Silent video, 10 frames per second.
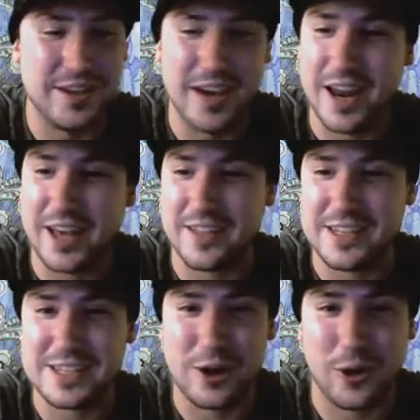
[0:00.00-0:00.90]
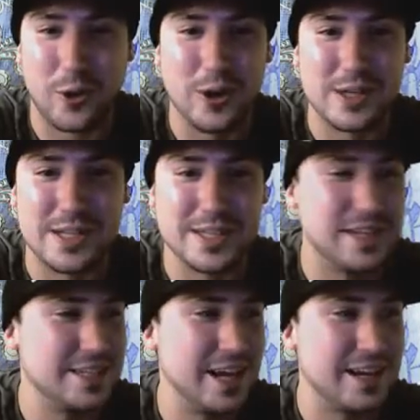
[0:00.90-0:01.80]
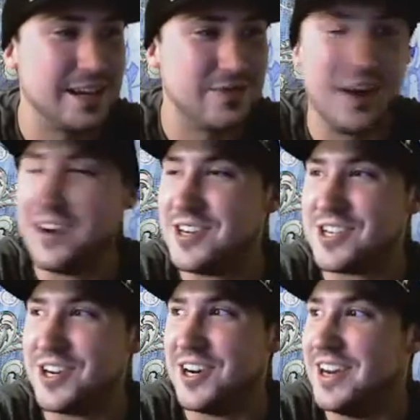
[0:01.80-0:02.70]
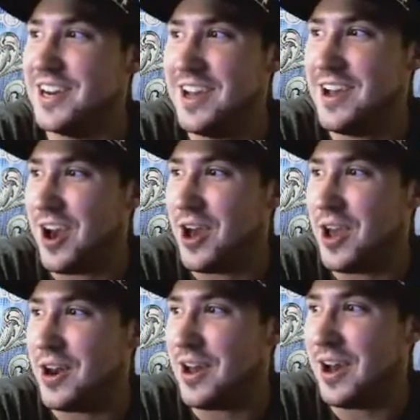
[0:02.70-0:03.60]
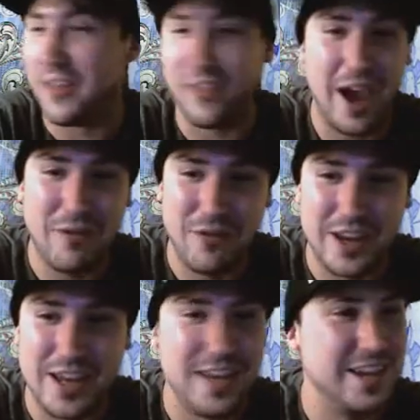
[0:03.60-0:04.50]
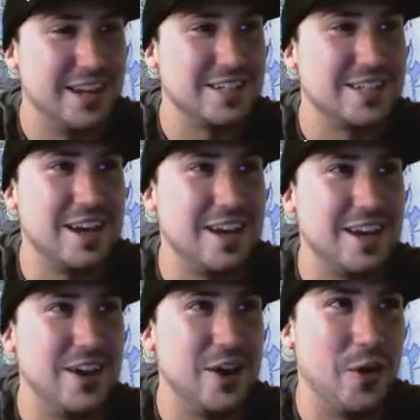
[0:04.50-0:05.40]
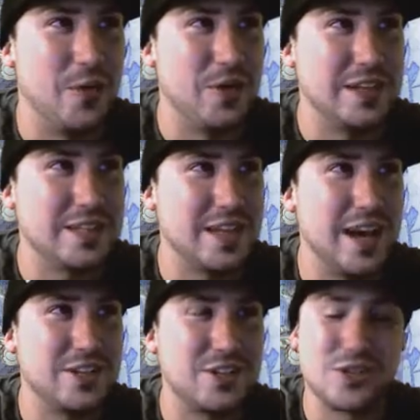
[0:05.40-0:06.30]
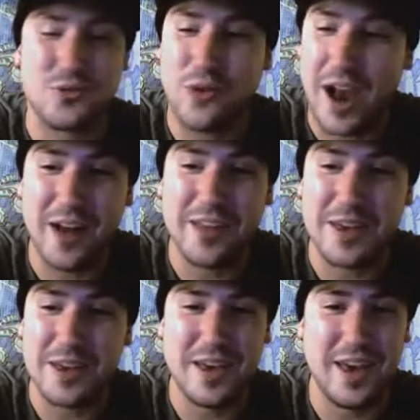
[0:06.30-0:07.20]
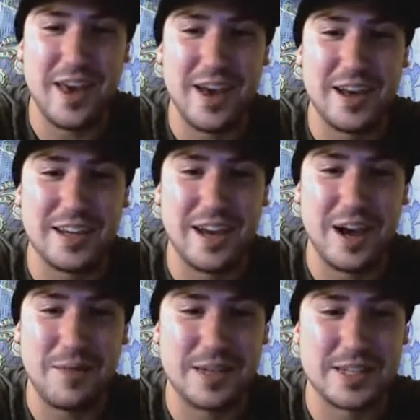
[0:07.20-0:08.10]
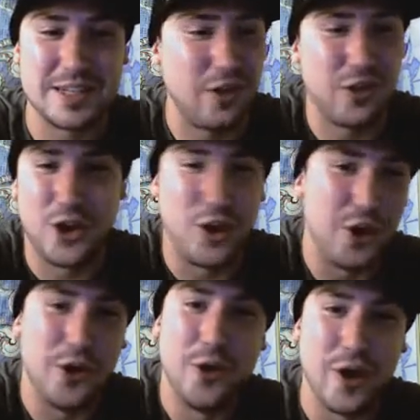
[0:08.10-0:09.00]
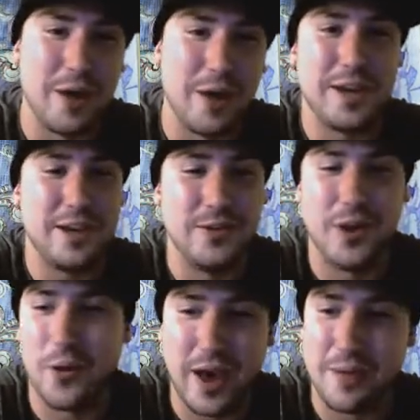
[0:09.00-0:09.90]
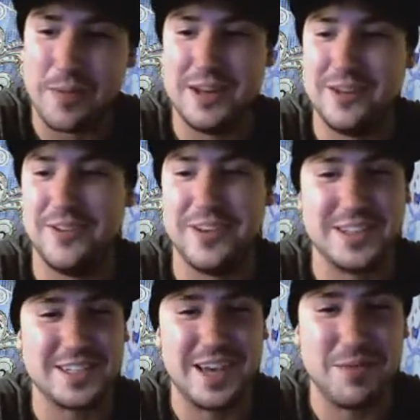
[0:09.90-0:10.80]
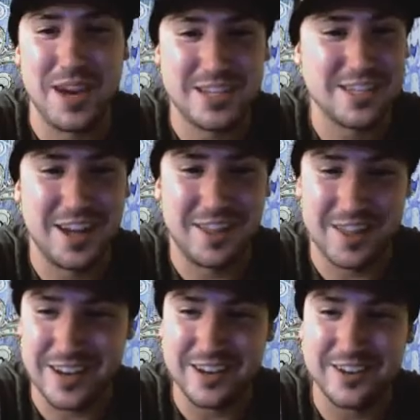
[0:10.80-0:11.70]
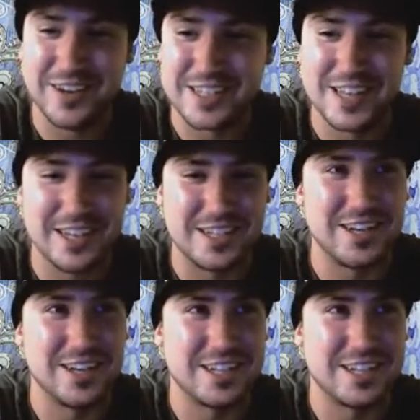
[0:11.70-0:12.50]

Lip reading: kind of get these dark horses, kids like Nick Berenger and Lafferty, and just, these guys just rally, and it's nothing new. I mean, that. I mean, you were the same age. It's nothing new. It's